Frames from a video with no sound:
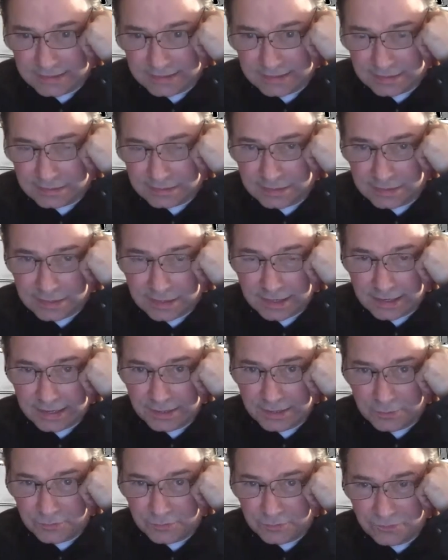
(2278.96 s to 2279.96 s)
the kind
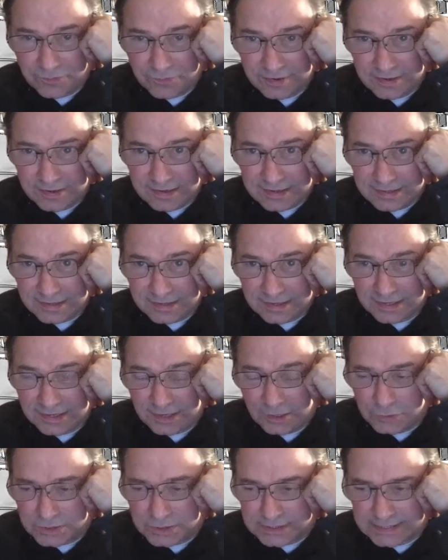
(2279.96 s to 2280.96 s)
of the
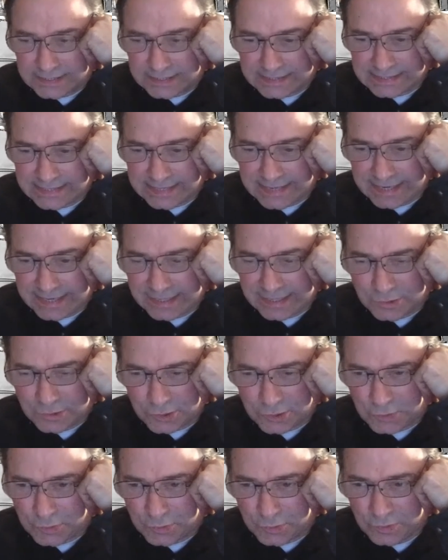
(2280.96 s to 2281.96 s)
closest thing
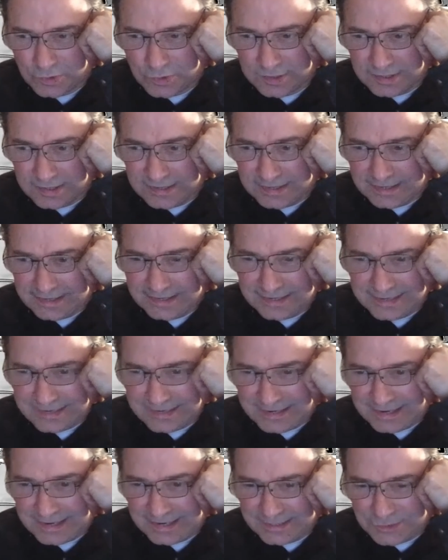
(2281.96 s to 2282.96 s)
to
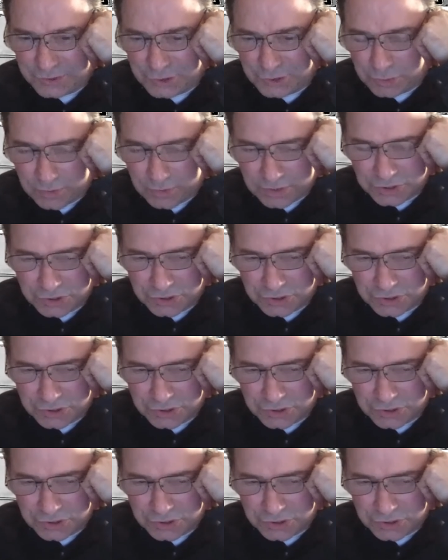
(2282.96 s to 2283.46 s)
a Jewish